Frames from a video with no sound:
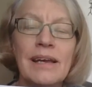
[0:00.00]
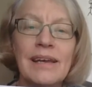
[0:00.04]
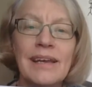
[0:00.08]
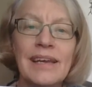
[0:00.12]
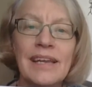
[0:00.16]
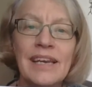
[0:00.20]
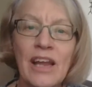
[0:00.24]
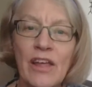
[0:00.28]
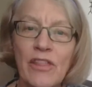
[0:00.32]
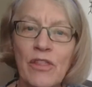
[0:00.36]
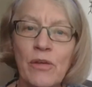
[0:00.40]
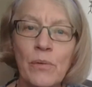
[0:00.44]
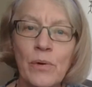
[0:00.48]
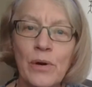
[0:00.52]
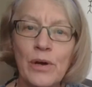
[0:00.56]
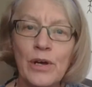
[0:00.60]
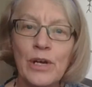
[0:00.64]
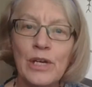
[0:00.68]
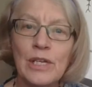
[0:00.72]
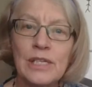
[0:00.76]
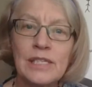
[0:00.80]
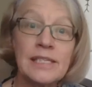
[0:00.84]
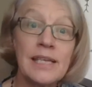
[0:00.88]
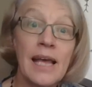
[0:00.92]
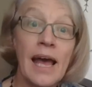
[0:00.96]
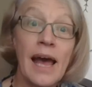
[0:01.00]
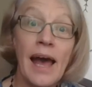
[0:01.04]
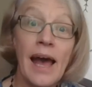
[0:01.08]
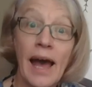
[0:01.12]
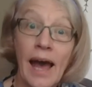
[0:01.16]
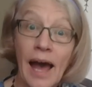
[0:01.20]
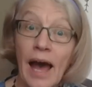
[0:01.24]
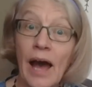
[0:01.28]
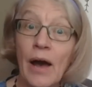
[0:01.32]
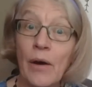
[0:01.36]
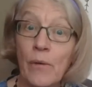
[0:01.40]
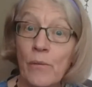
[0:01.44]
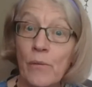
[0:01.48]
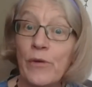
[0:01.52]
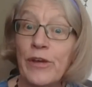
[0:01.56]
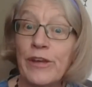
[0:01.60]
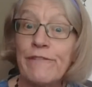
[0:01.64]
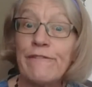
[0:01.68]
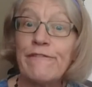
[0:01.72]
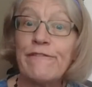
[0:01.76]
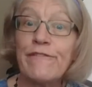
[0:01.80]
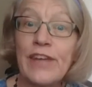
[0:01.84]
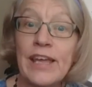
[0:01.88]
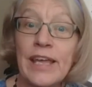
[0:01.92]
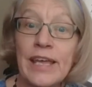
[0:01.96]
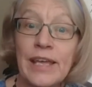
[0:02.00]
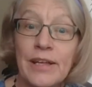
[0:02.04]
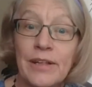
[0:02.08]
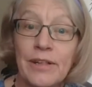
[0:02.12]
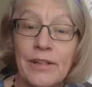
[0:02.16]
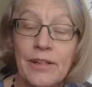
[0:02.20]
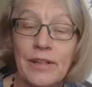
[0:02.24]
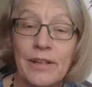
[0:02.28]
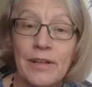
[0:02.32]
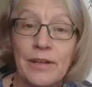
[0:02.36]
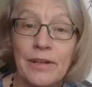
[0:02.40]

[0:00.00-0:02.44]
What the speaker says: In other words, how we feel.